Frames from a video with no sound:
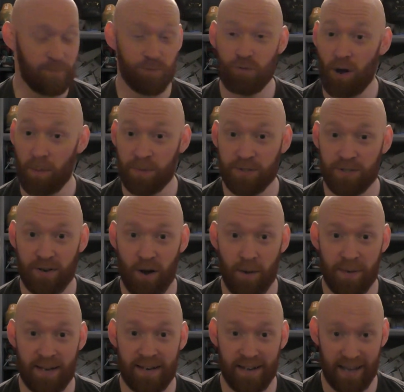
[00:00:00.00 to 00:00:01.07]
Drop us a
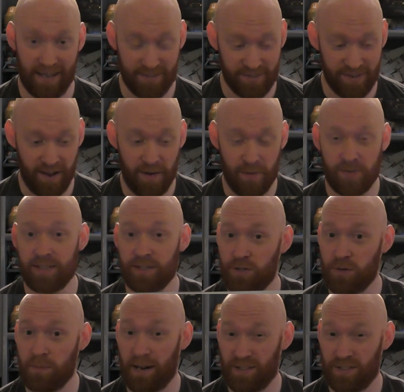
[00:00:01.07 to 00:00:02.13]
comment, let us know.
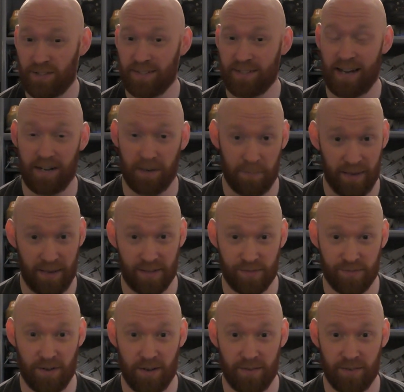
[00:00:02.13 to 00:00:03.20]
Did you manage to snag a
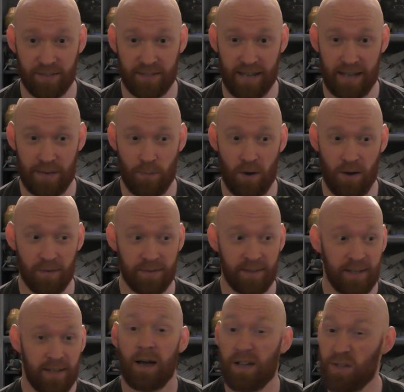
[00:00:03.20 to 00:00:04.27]
PS5 on day one?
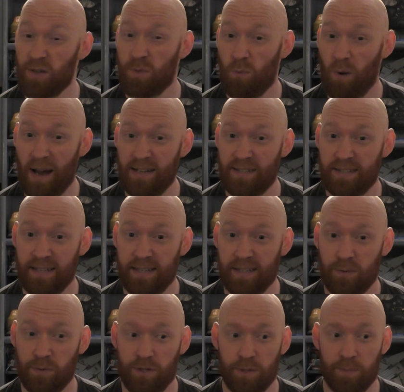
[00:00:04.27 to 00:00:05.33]
Are you
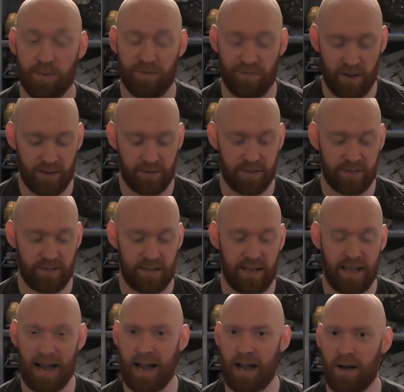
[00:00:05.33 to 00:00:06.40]
waiting? Would you prefer to
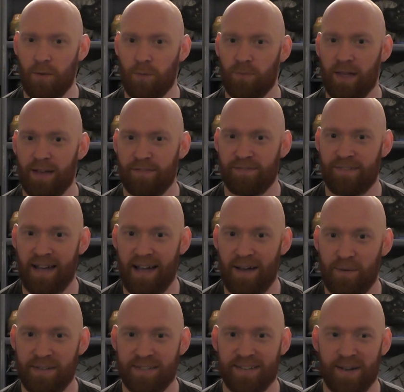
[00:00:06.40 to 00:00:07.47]
see how they
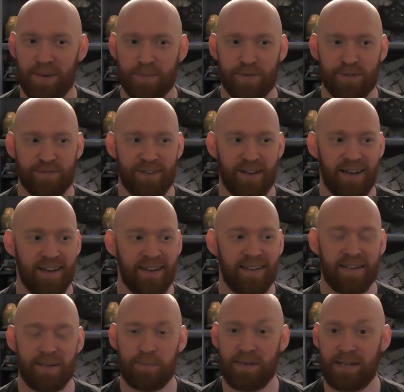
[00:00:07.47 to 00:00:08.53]
fare in terms of
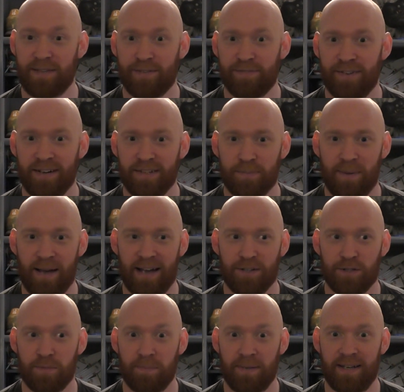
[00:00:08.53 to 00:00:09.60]
being the first
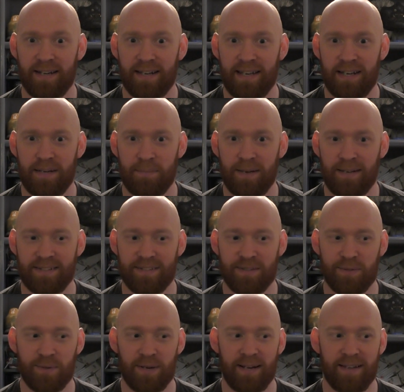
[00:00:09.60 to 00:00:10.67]
batch and being a guinea pig
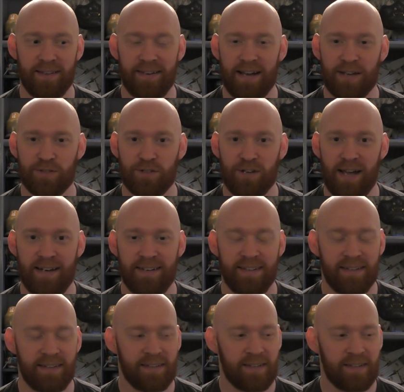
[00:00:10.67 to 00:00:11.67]
to the next gen?